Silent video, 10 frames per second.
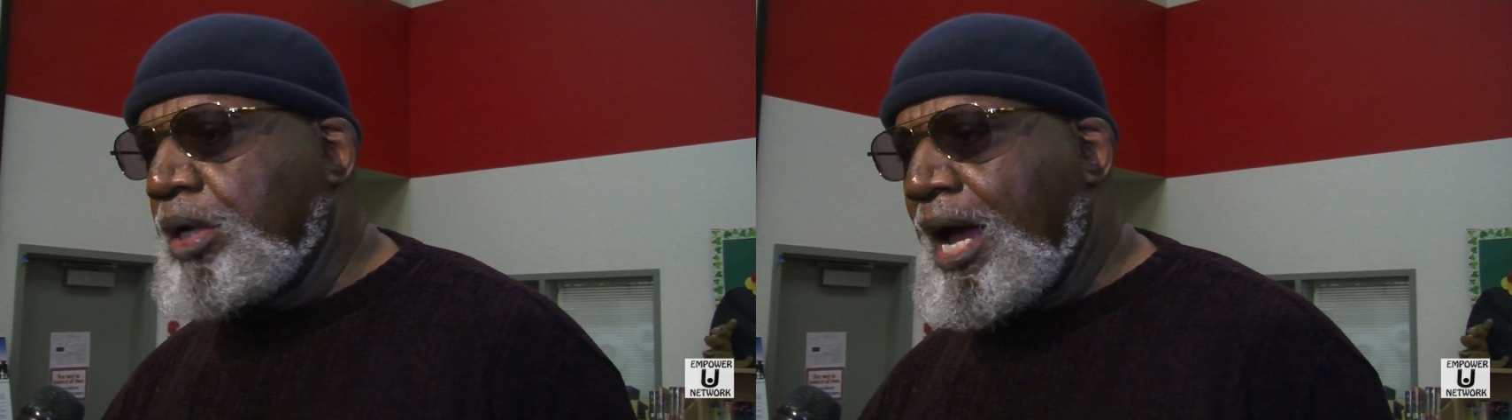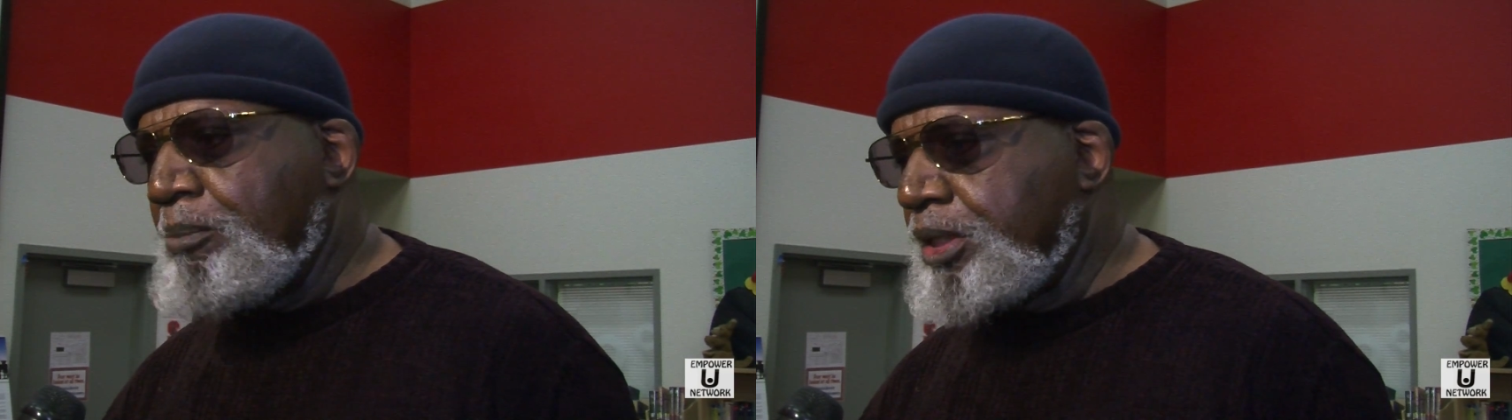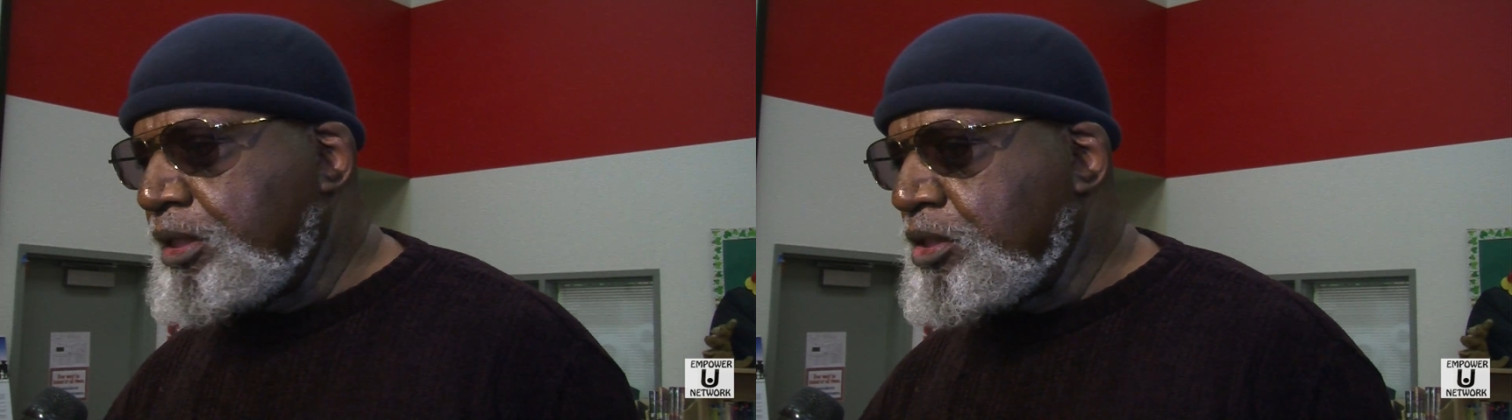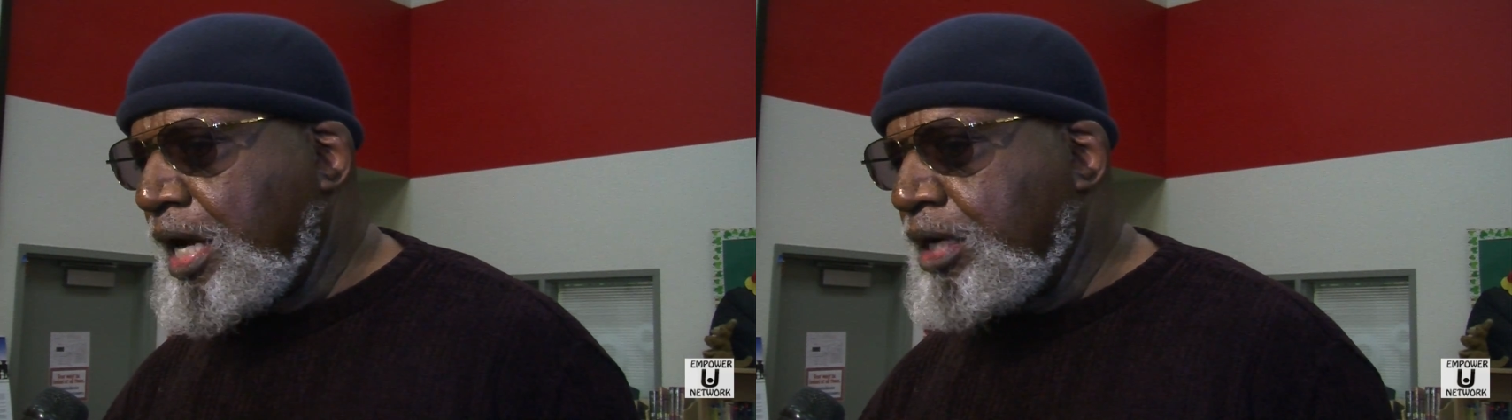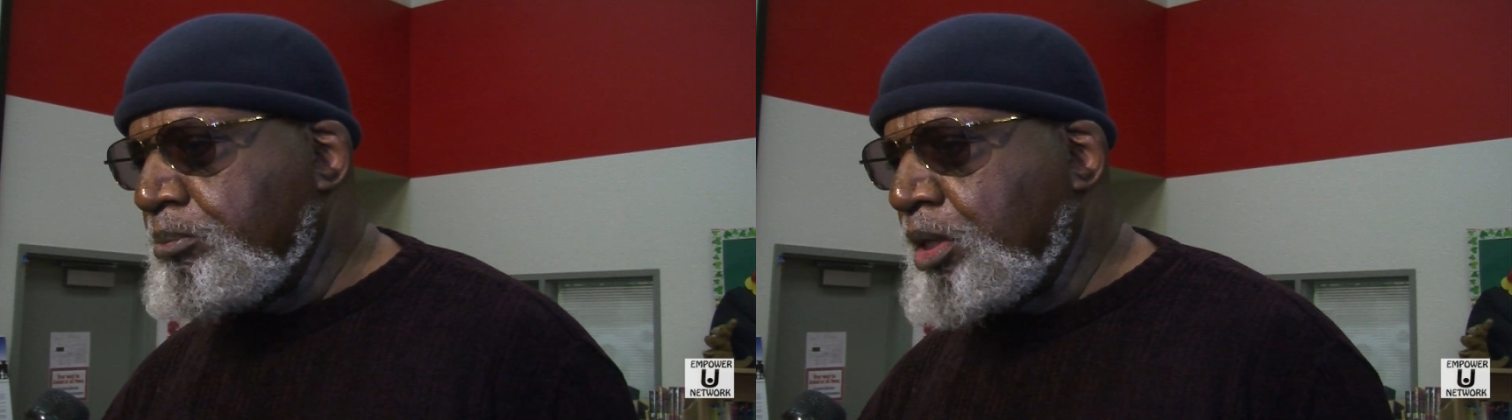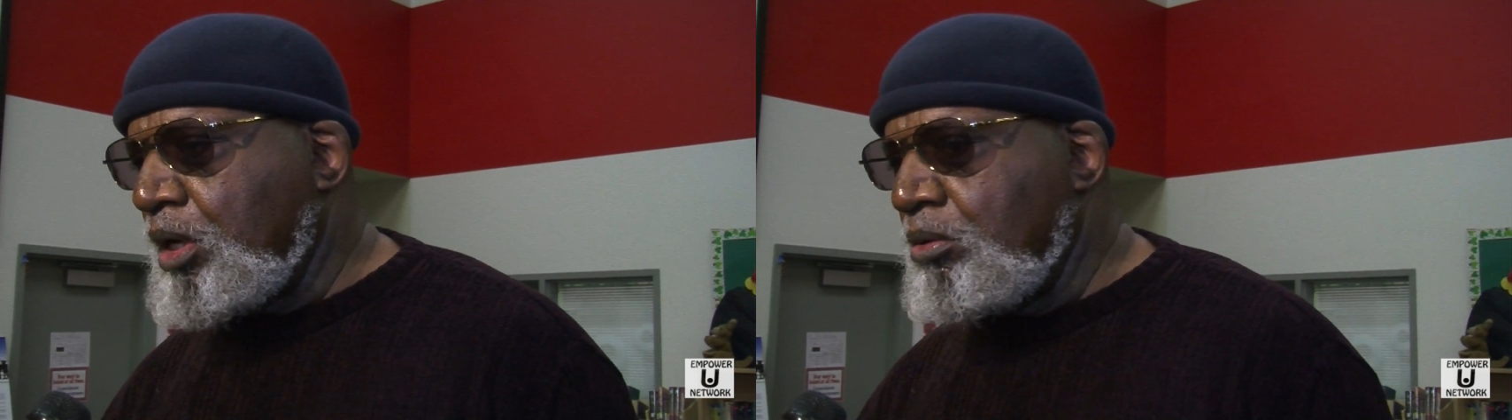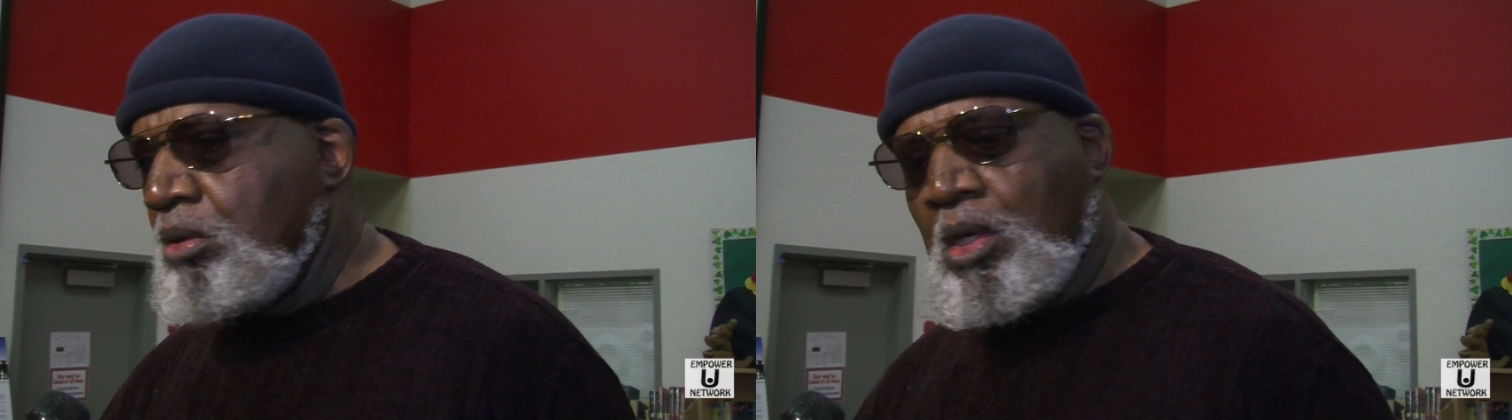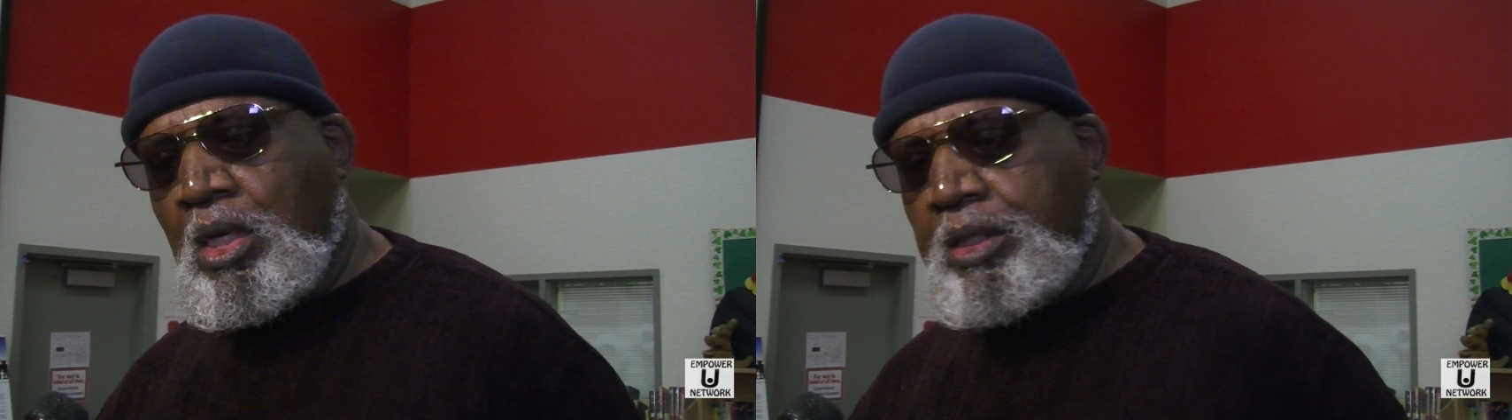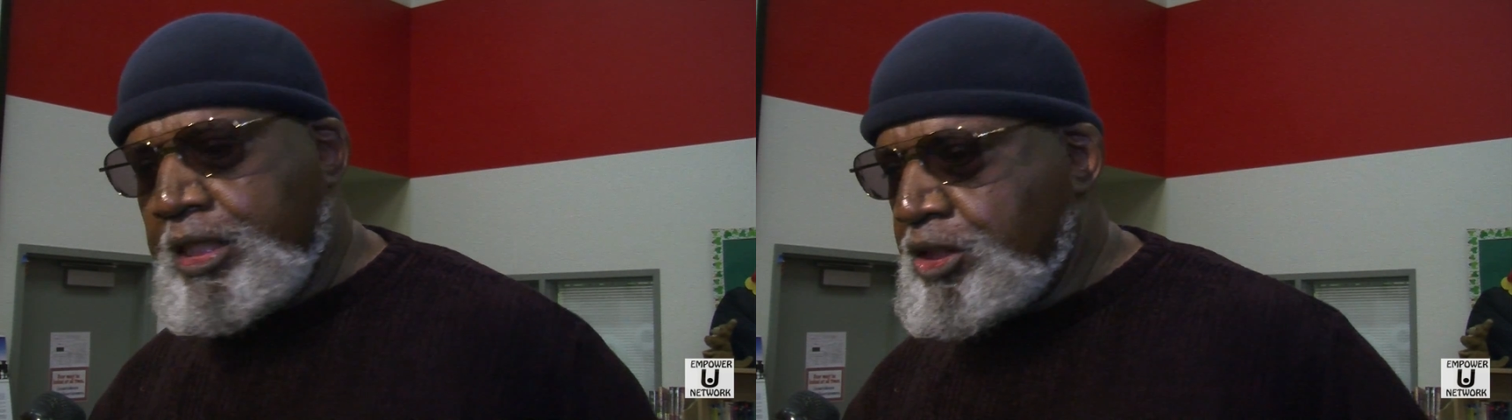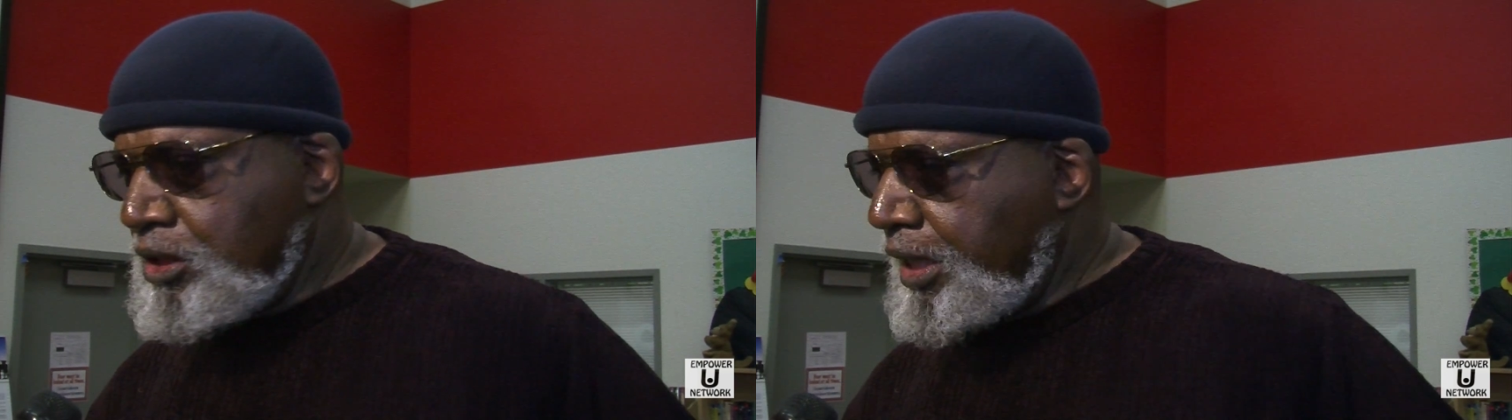What happened in Sacramento,
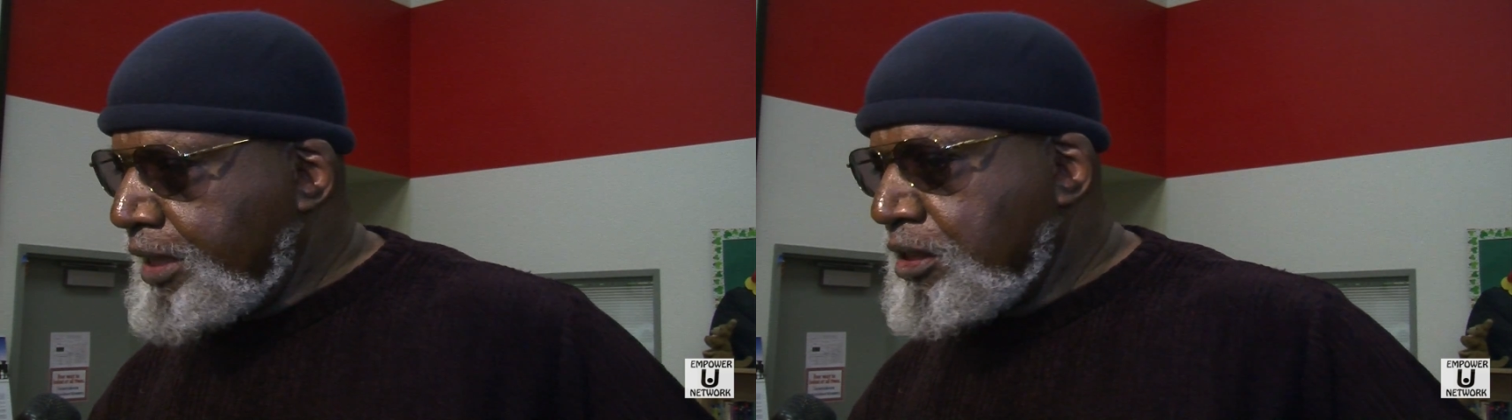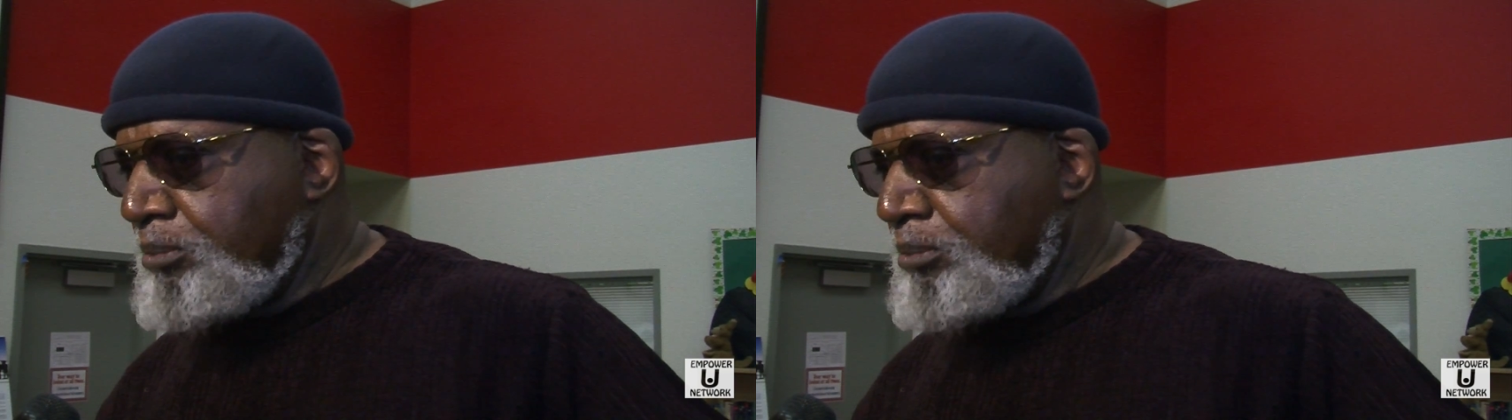they just let